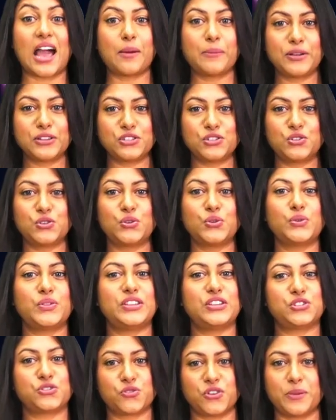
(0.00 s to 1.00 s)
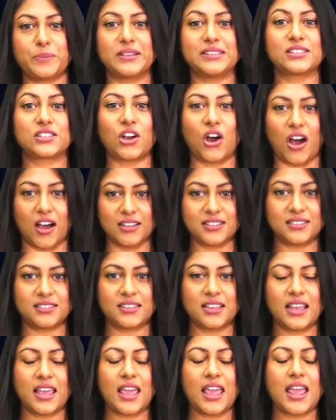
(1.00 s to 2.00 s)
much do these treatments cost?
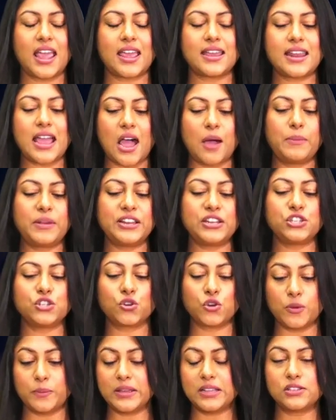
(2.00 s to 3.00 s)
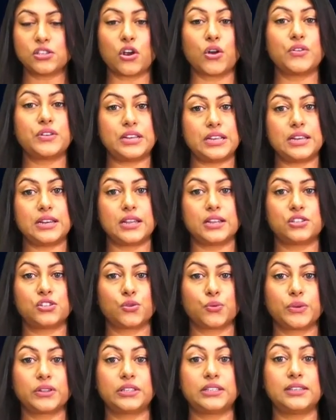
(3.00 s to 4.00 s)
And how many treatments are needed to
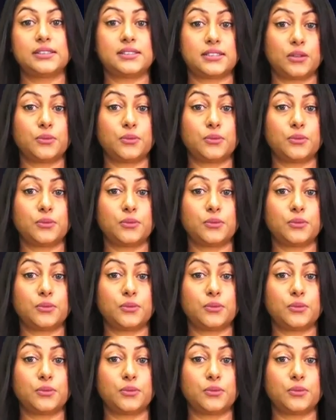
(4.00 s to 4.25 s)
really see